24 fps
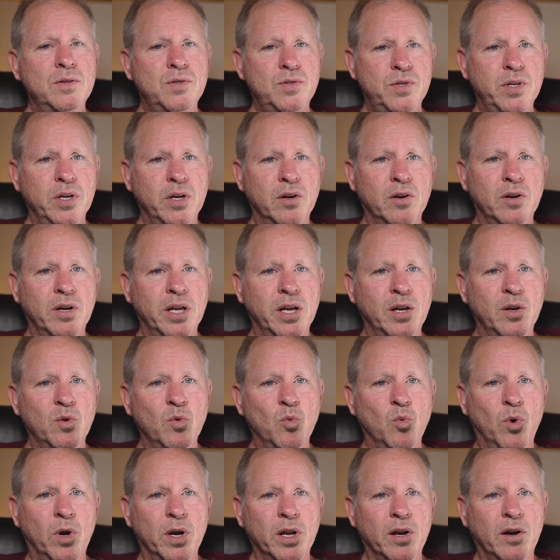Stickered at
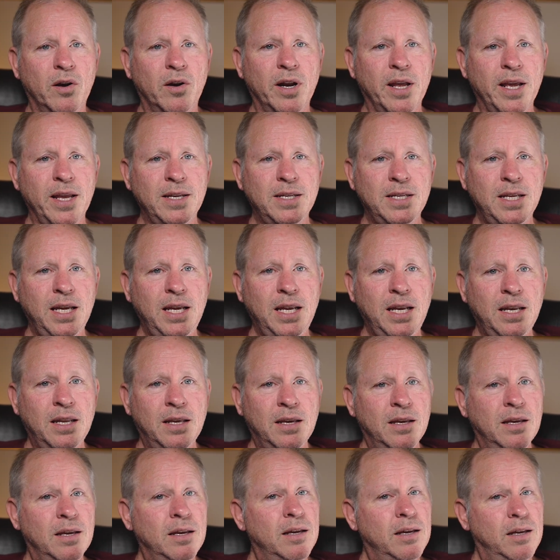$118,
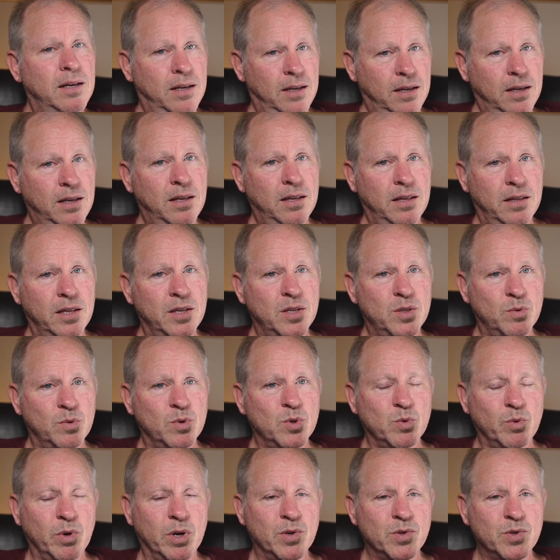this
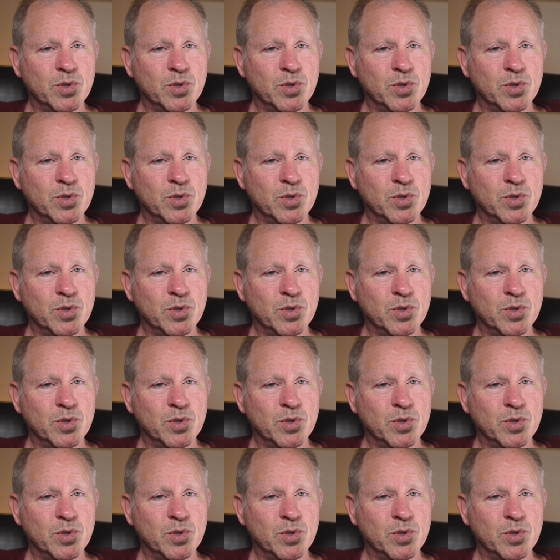was well